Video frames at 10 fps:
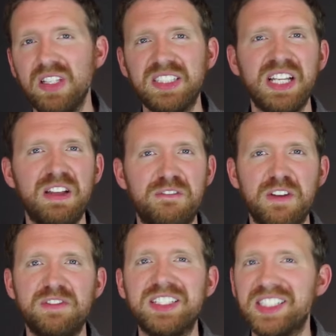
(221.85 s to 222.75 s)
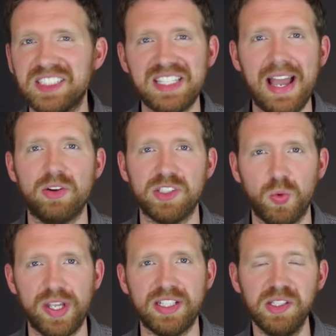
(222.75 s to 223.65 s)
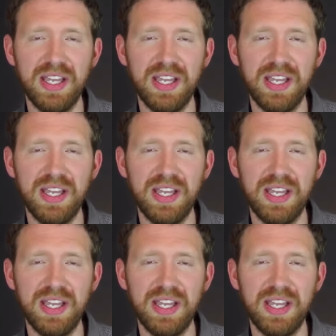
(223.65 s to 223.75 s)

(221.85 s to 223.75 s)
let's say 50, 60 hours a week.